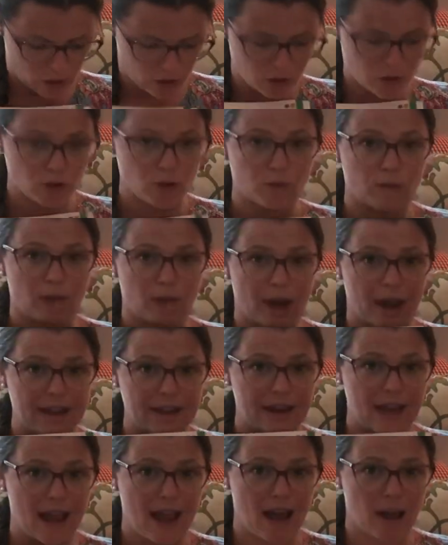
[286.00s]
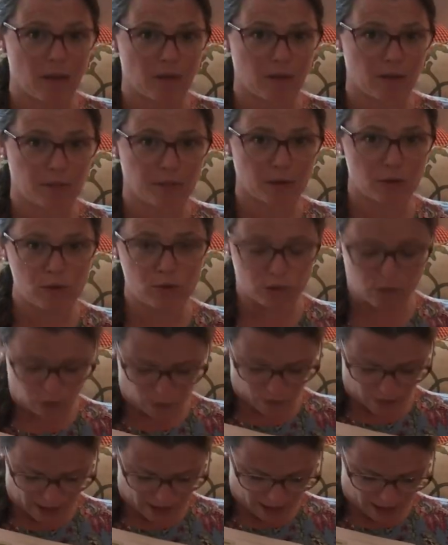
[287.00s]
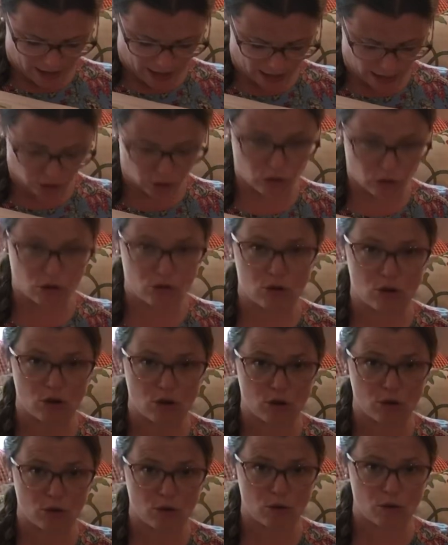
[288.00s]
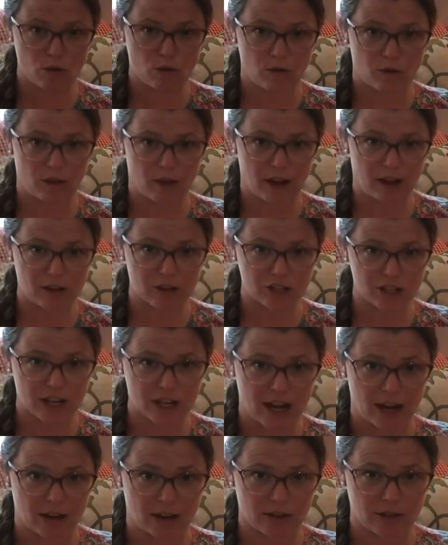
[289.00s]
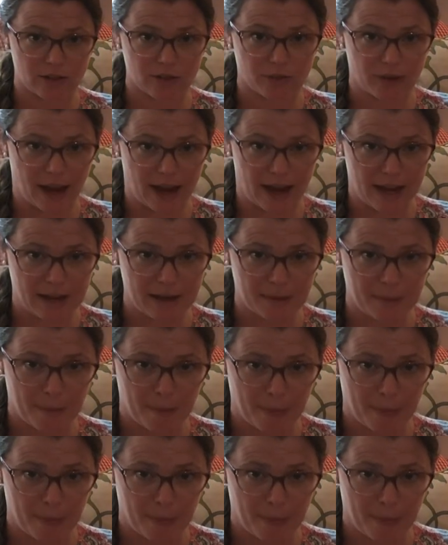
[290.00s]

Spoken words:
So right now the blue square has 2 fair shares, right?